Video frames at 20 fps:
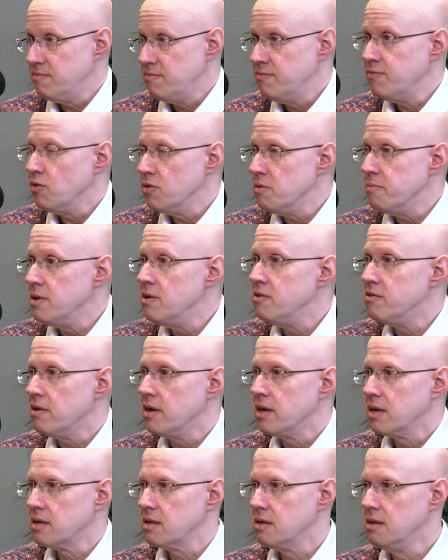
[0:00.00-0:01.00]
for the
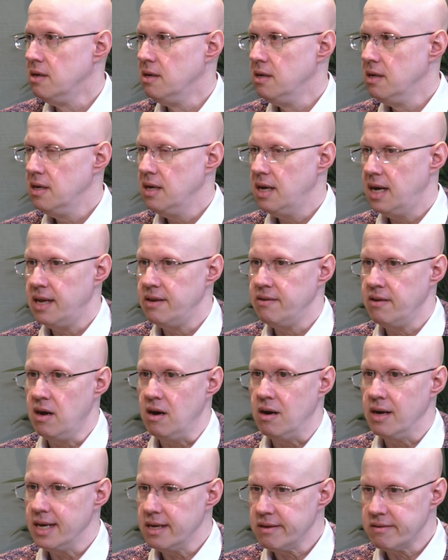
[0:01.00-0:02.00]
music and
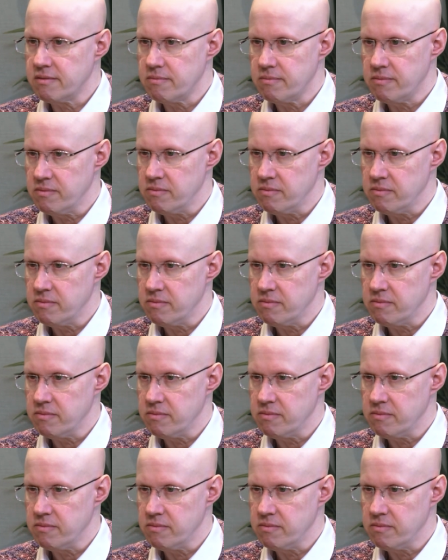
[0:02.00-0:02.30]
hired